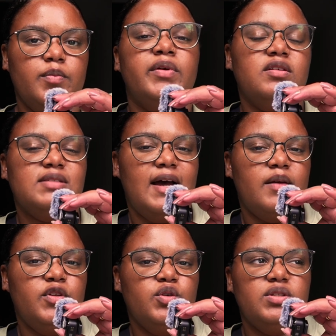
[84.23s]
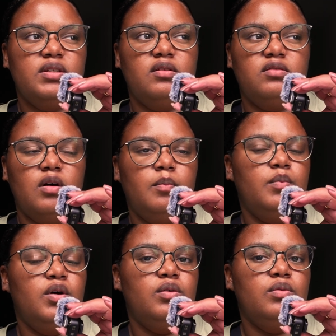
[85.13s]
because I'm using the
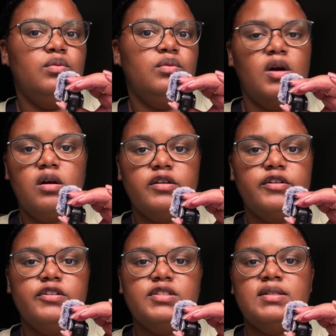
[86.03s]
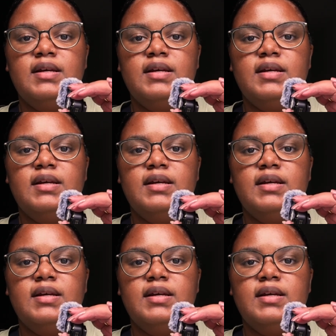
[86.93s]
Tombow markers